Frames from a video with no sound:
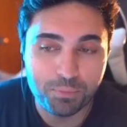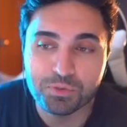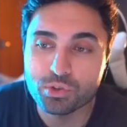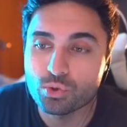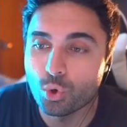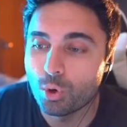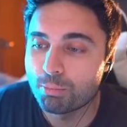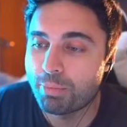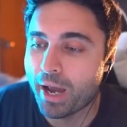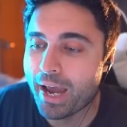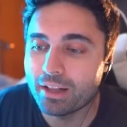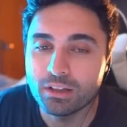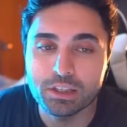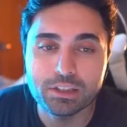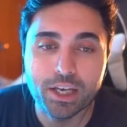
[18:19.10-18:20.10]
so
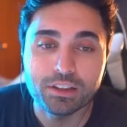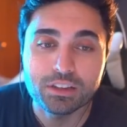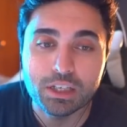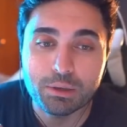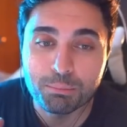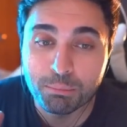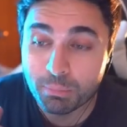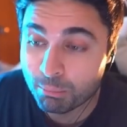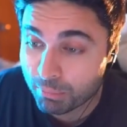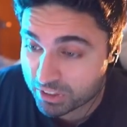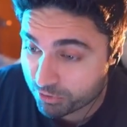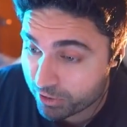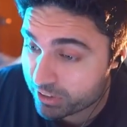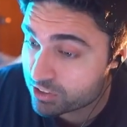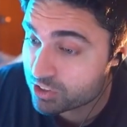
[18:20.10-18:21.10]
badly that they
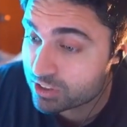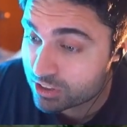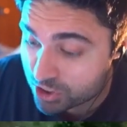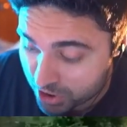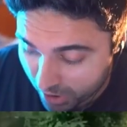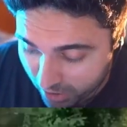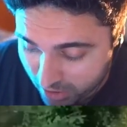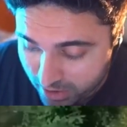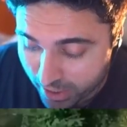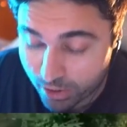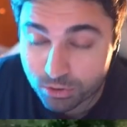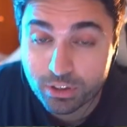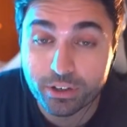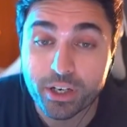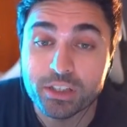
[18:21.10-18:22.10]
motherfuckers shut
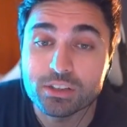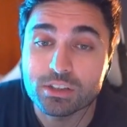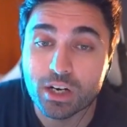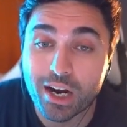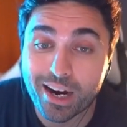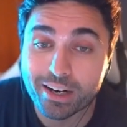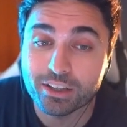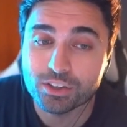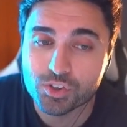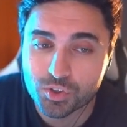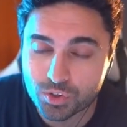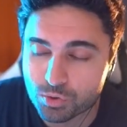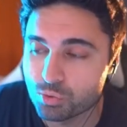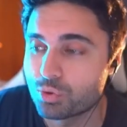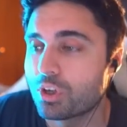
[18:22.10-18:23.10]
down their entire
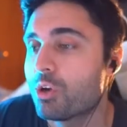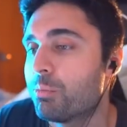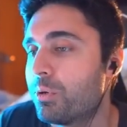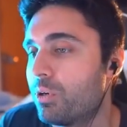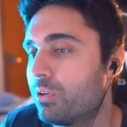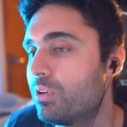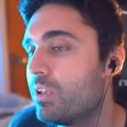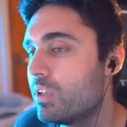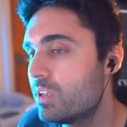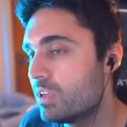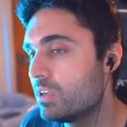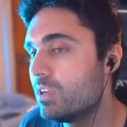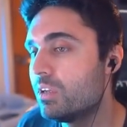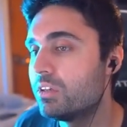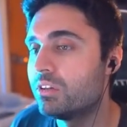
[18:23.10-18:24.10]
studio.
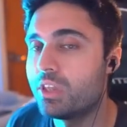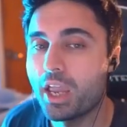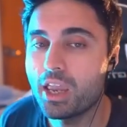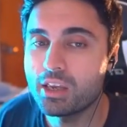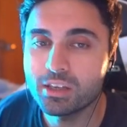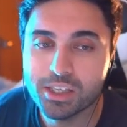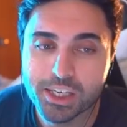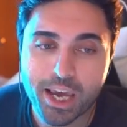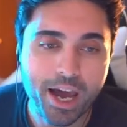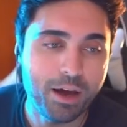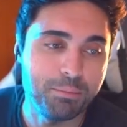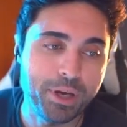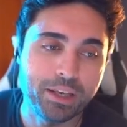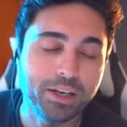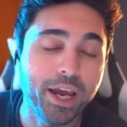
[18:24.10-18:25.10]
Yeah,
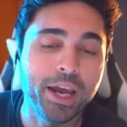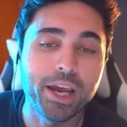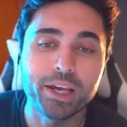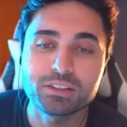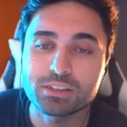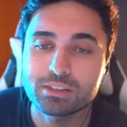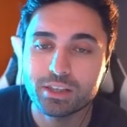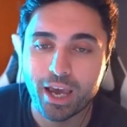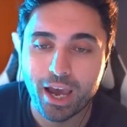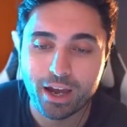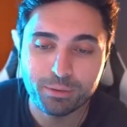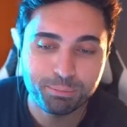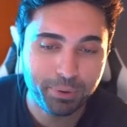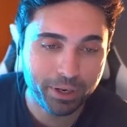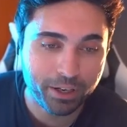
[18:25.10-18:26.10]
man, it's
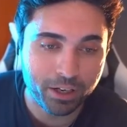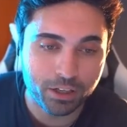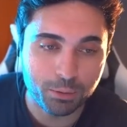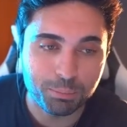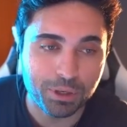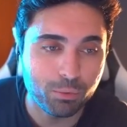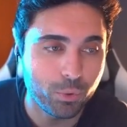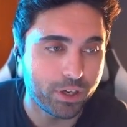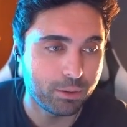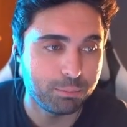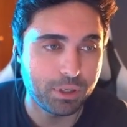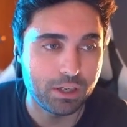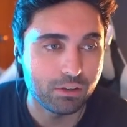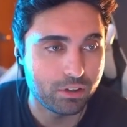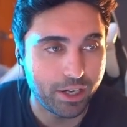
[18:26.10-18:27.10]
sad, but it'd be what it
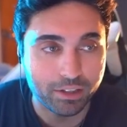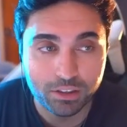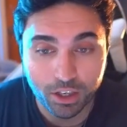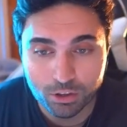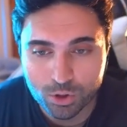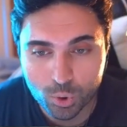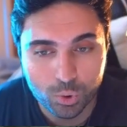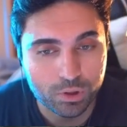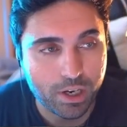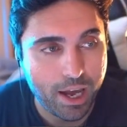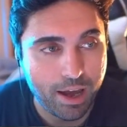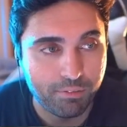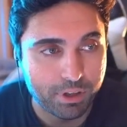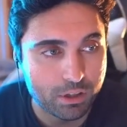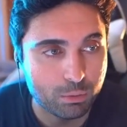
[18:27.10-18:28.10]
be. Like, they don't
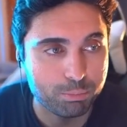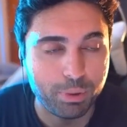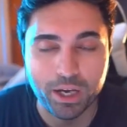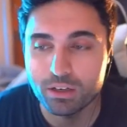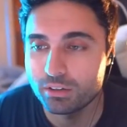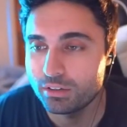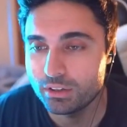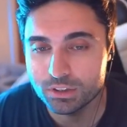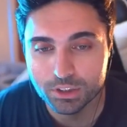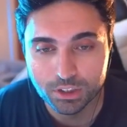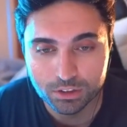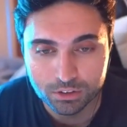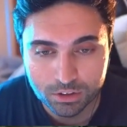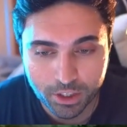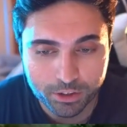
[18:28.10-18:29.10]
have a competitor,
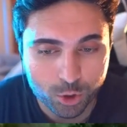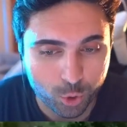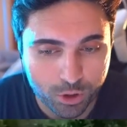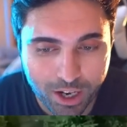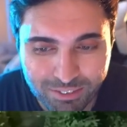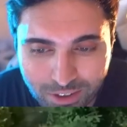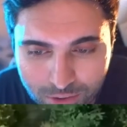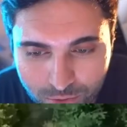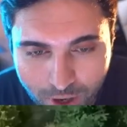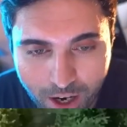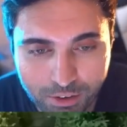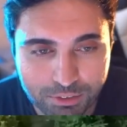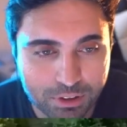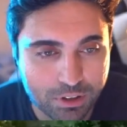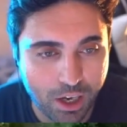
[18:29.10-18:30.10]
they don't have a
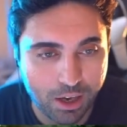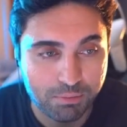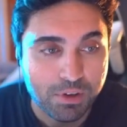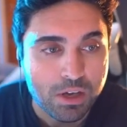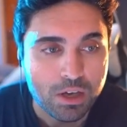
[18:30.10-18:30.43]
rival game.